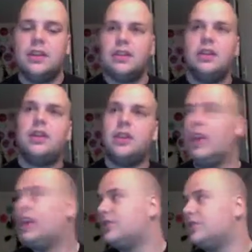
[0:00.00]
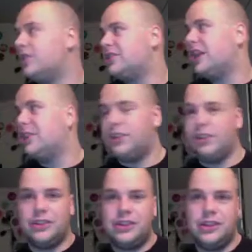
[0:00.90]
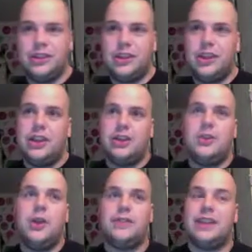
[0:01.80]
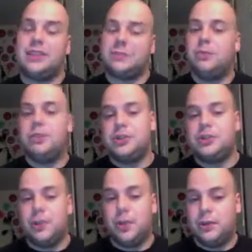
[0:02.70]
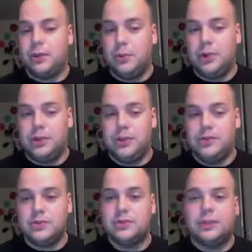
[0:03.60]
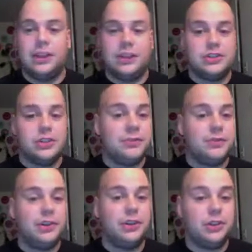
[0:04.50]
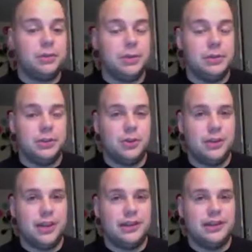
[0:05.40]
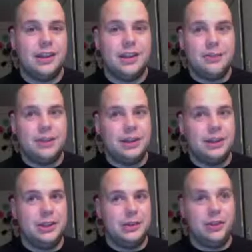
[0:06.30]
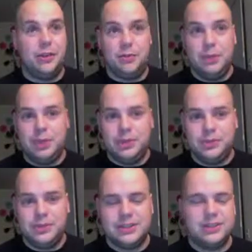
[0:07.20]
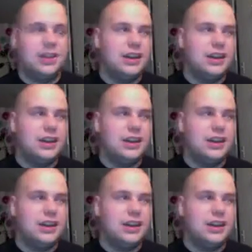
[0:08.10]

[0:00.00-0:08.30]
There are a lot of songs out there that you have to ask permission for if you want to use, but there are some that fall into the public domain, many that are very familiar to us.